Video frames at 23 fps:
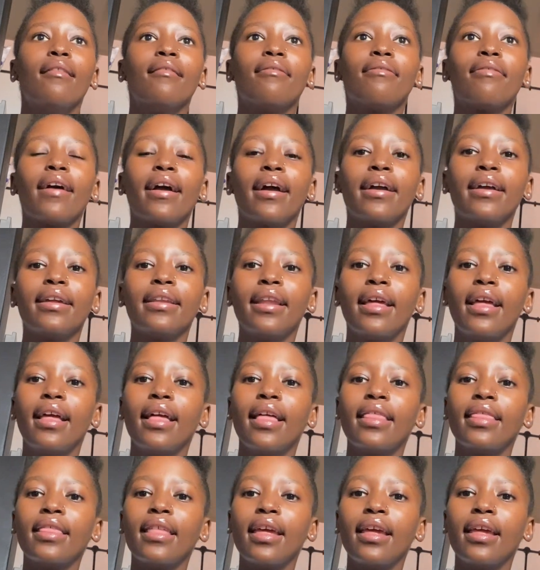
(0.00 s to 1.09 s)
Fine.
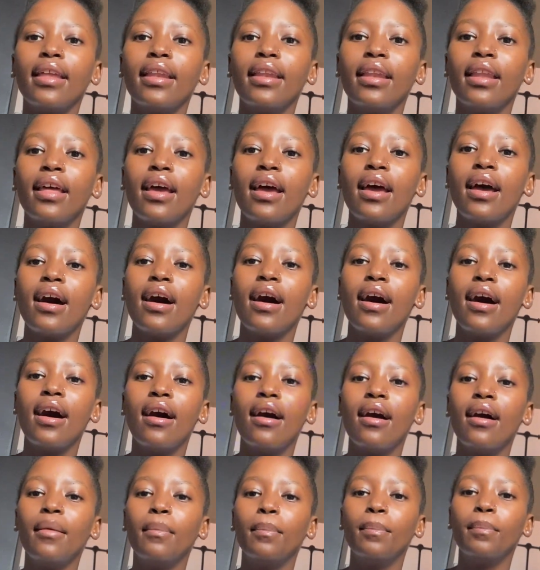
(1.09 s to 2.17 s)
Then
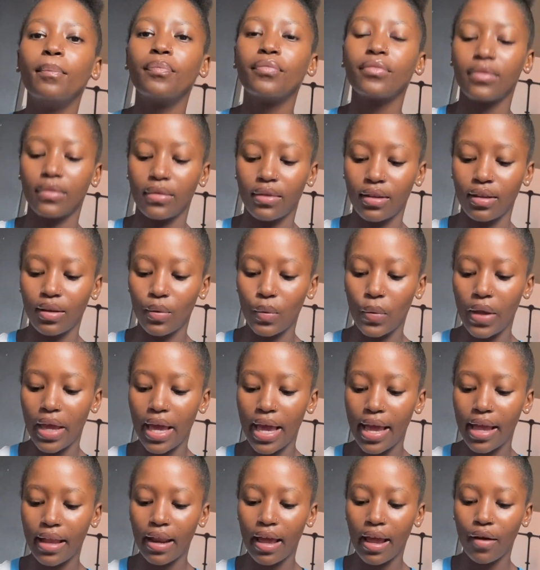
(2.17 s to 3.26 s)
we
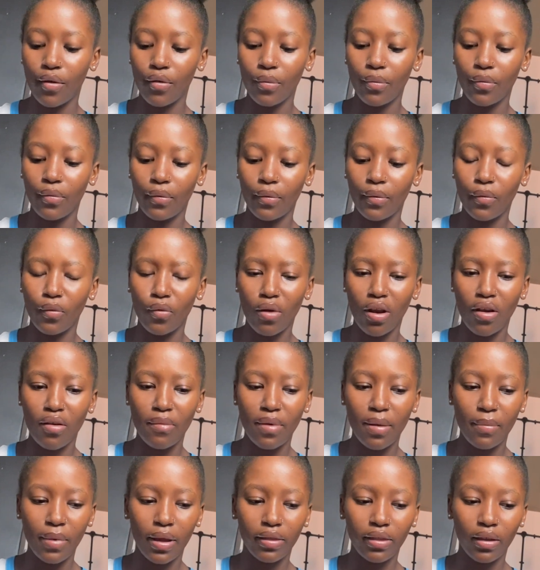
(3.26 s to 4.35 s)
had I
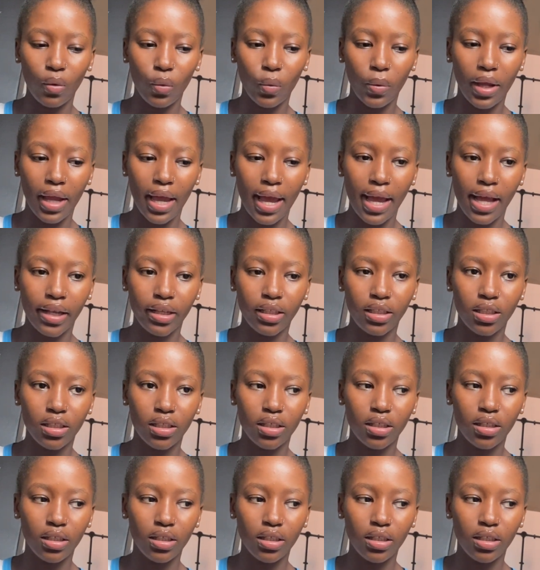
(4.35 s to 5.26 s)
remember I think we had